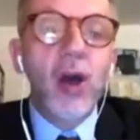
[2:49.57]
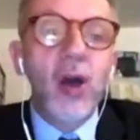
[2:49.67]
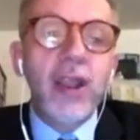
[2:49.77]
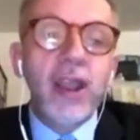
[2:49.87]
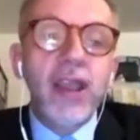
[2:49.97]

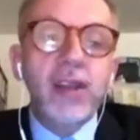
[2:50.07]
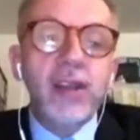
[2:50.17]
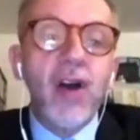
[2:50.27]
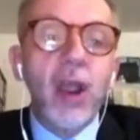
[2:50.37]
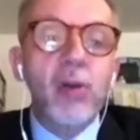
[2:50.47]
in the
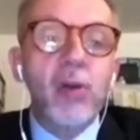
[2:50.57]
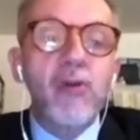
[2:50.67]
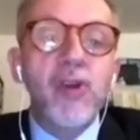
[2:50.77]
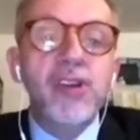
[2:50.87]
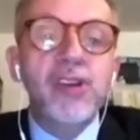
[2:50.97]
case of
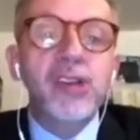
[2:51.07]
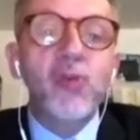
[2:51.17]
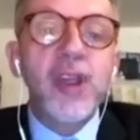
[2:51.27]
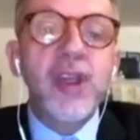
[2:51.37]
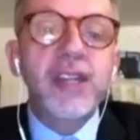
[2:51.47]
Hungary, refusing
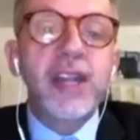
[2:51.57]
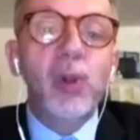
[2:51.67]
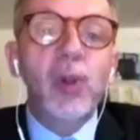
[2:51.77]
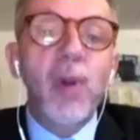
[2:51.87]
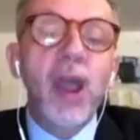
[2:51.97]
to resettle